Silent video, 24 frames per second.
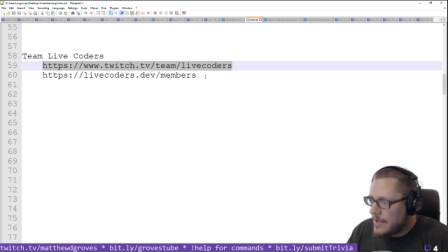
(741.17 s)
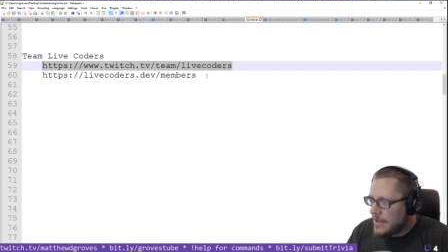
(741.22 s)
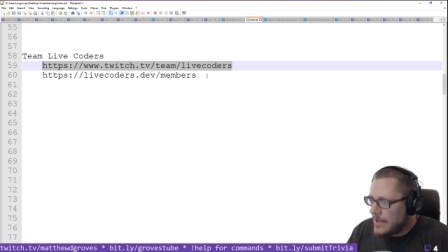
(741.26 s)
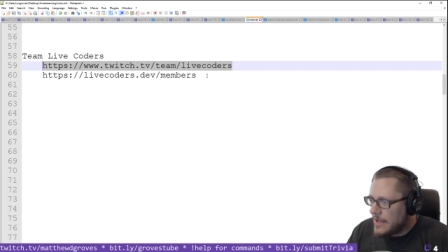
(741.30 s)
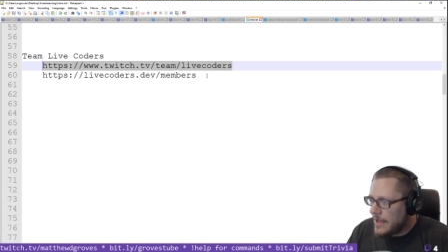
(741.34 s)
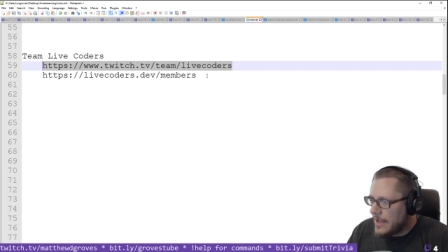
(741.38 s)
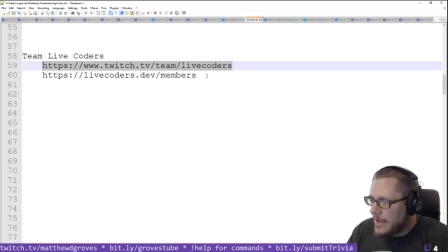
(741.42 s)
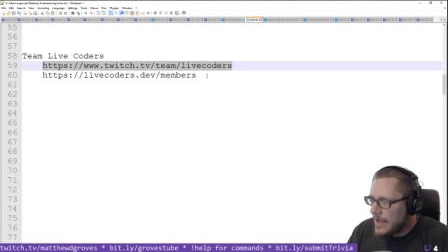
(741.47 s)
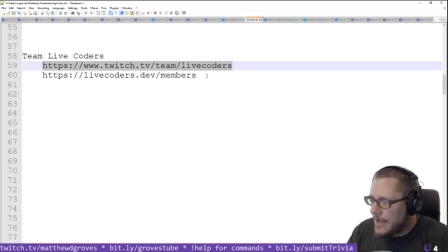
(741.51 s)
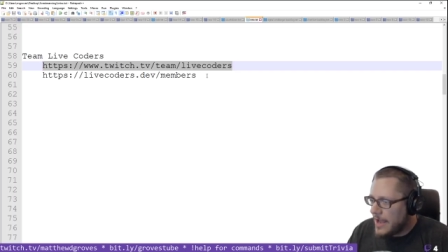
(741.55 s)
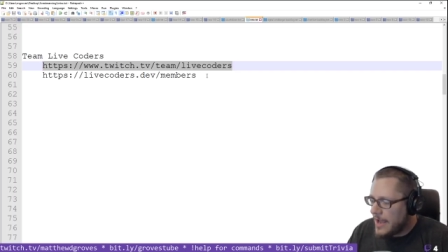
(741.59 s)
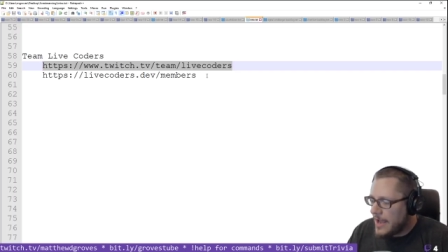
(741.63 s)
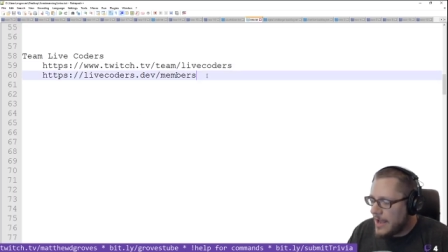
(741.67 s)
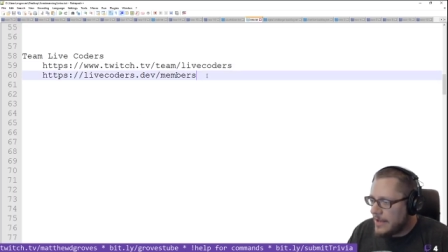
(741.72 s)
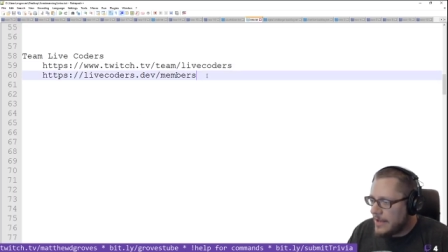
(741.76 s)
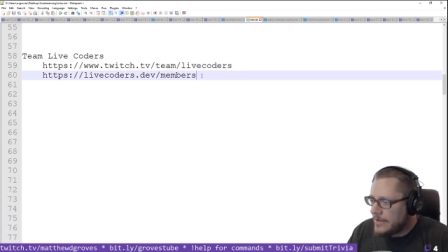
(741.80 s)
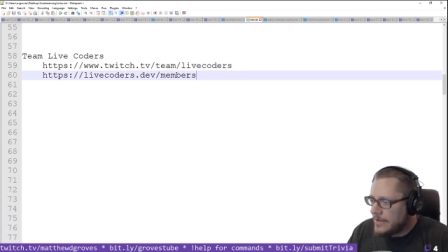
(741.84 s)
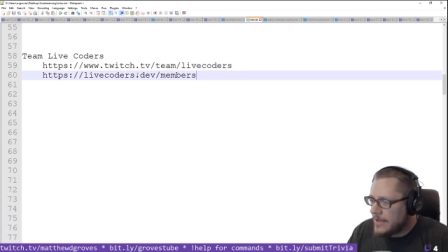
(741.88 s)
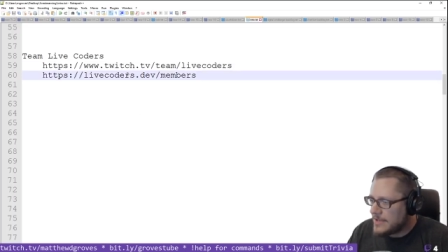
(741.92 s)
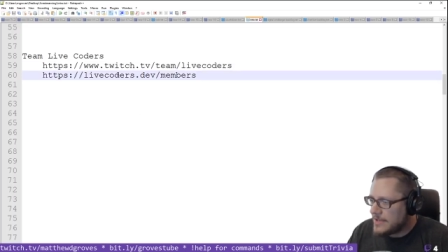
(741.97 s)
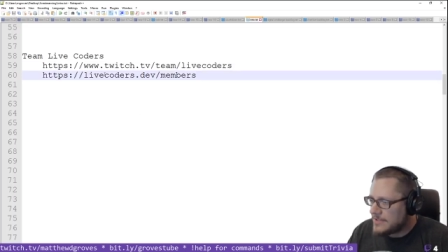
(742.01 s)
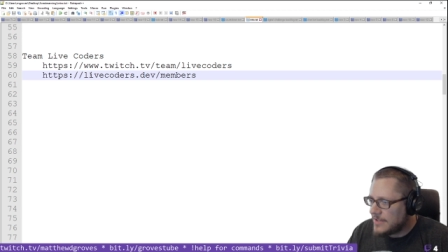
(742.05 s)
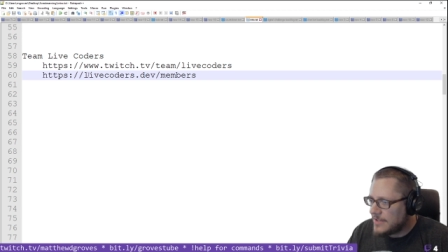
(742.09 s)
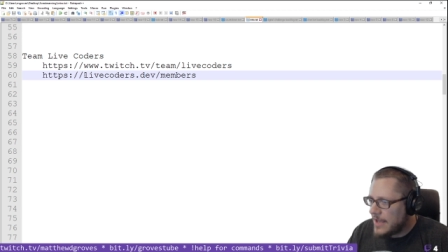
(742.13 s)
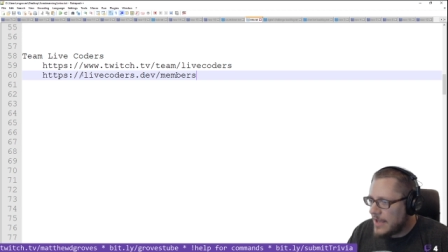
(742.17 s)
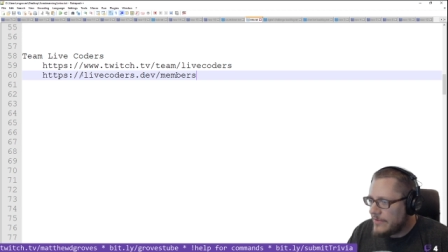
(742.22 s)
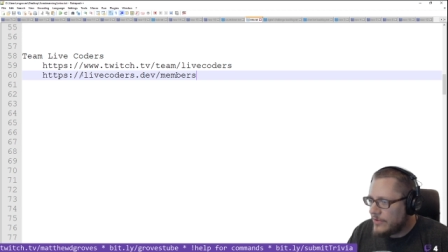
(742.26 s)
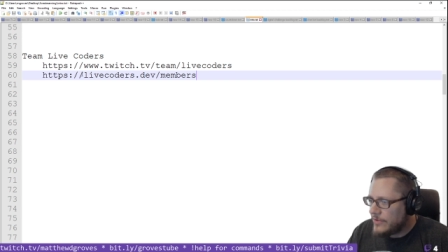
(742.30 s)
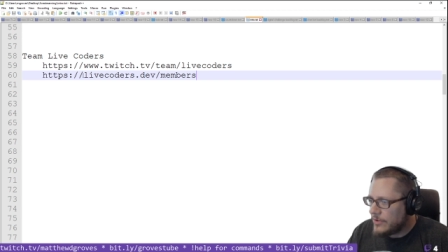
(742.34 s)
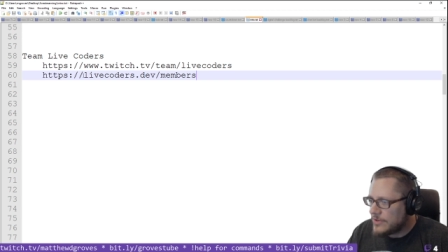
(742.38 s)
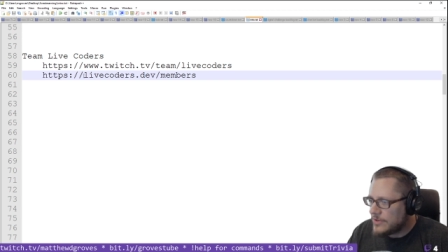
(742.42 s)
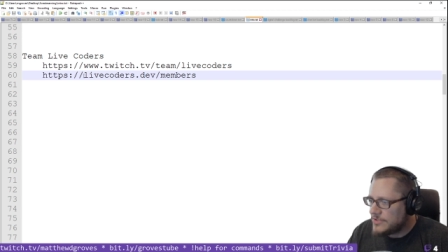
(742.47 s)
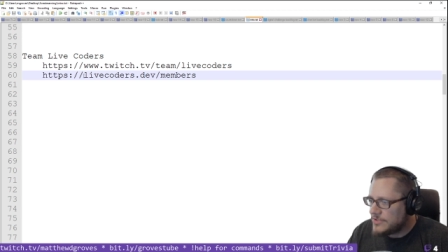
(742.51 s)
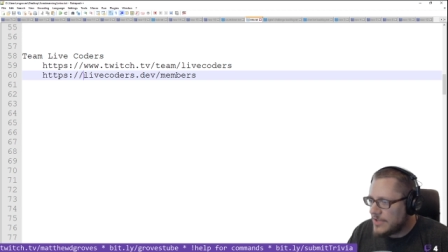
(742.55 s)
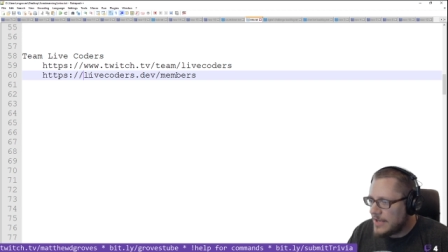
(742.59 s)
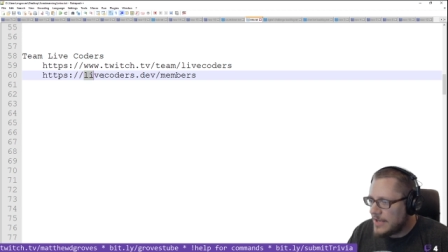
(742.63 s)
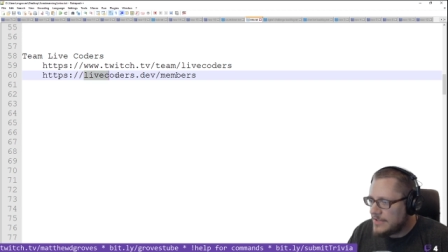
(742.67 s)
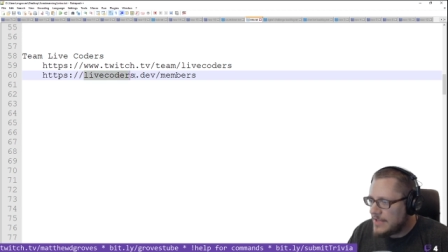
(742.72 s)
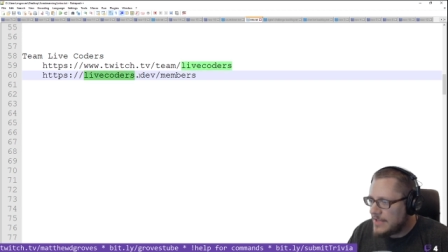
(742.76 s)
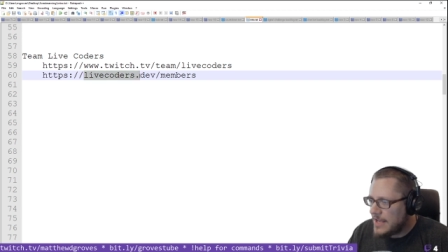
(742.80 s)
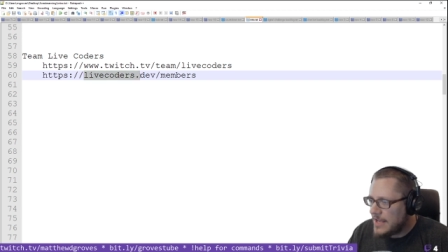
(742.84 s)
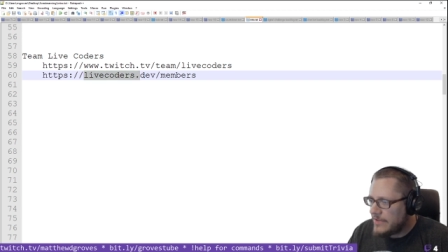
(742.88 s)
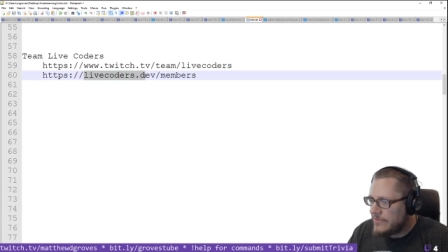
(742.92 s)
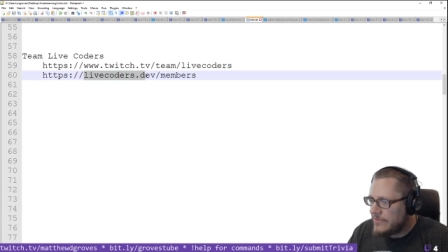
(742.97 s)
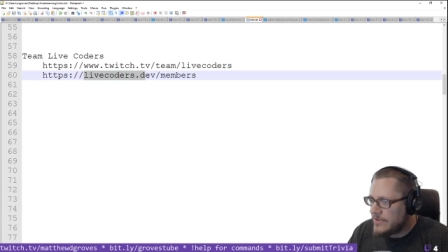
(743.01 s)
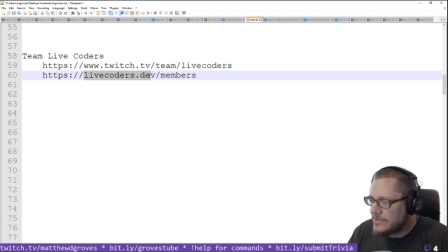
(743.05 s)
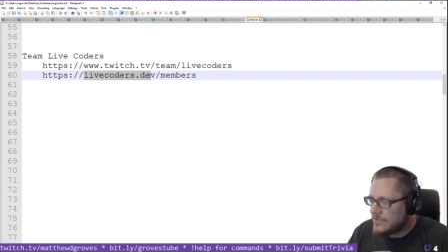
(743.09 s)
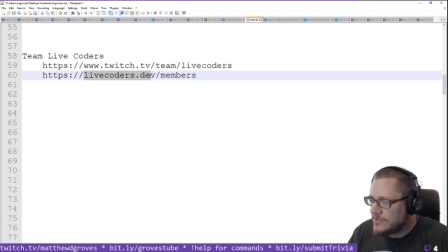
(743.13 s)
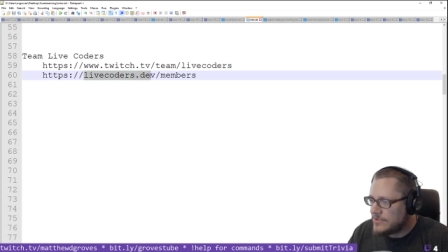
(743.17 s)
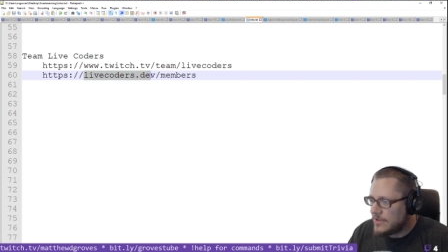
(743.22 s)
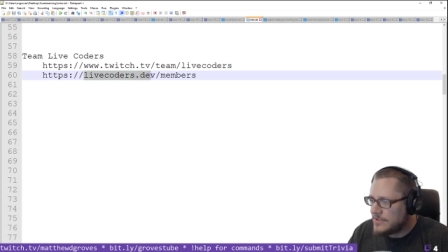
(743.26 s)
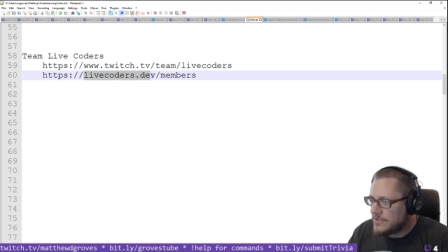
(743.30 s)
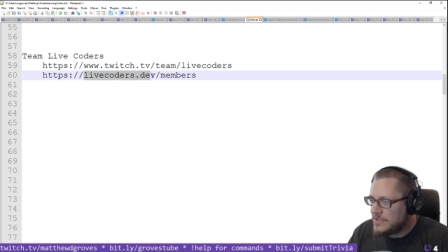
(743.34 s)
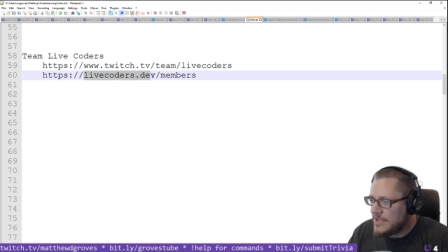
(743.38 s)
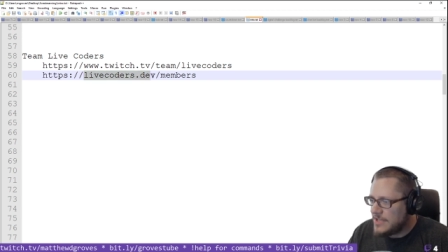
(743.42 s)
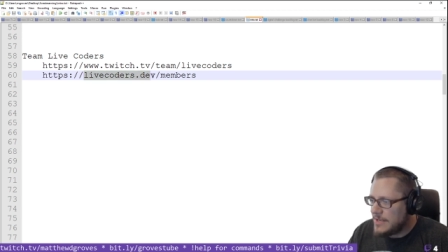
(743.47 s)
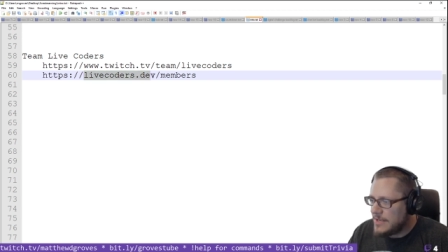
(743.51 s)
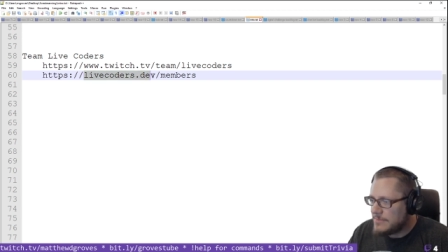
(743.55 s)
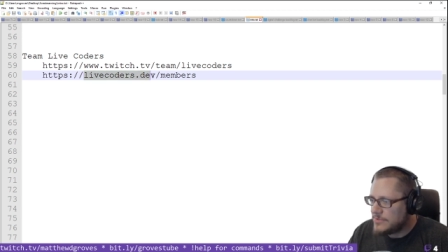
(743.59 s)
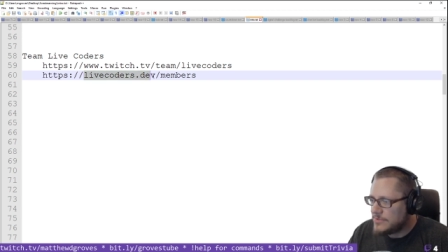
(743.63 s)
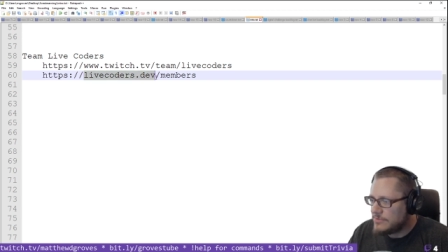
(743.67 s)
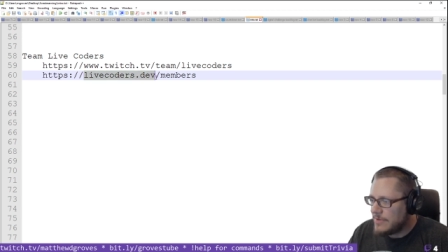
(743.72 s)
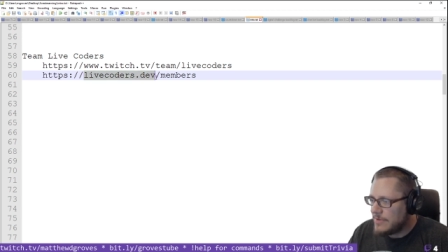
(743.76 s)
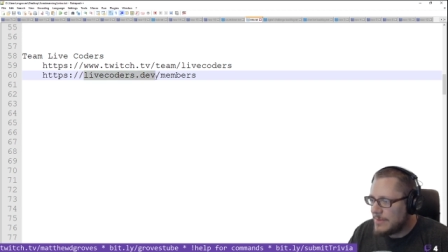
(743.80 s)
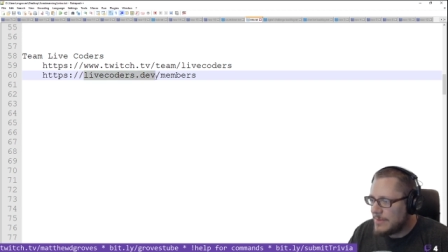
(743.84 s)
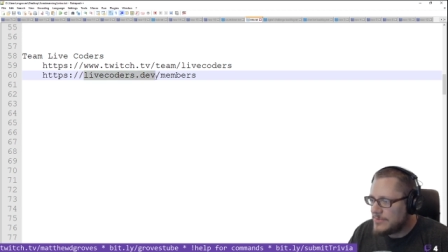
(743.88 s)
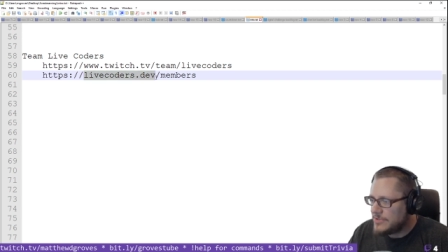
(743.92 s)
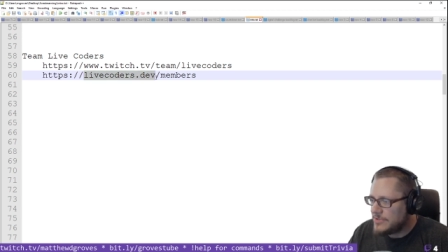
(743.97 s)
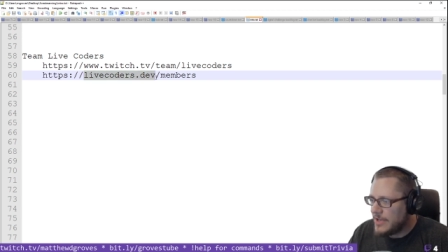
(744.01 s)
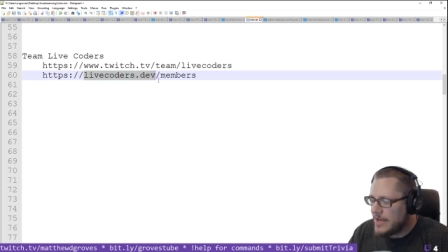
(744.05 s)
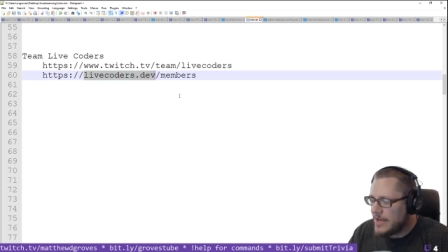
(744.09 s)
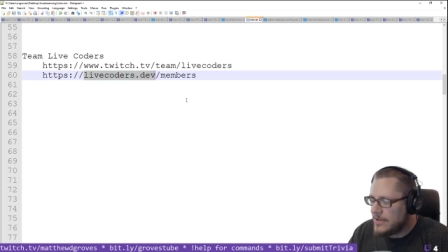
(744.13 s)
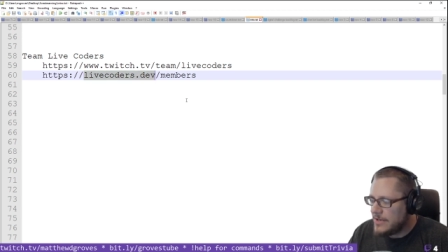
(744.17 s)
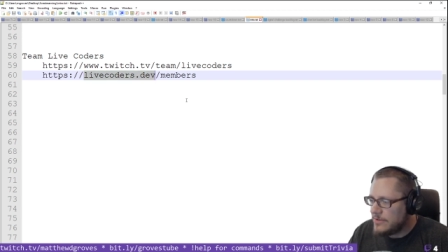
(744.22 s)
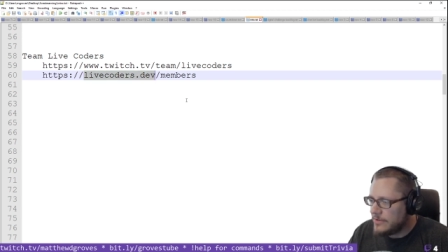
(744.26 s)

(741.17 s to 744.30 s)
Yes, livecoders.dev is our team's website.